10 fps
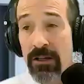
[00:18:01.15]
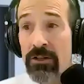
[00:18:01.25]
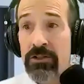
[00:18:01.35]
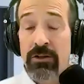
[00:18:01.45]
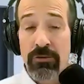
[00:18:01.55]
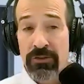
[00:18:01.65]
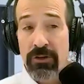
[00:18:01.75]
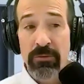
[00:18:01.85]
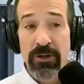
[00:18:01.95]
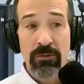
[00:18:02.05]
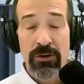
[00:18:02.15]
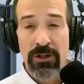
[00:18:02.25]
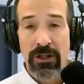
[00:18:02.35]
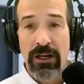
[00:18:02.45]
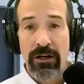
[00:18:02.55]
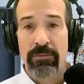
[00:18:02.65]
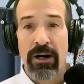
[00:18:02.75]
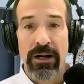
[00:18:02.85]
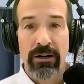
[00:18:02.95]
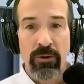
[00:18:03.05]
So if somebody were looking at
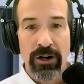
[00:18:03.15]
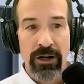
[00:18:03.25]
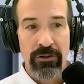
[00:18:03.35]
buying warehouse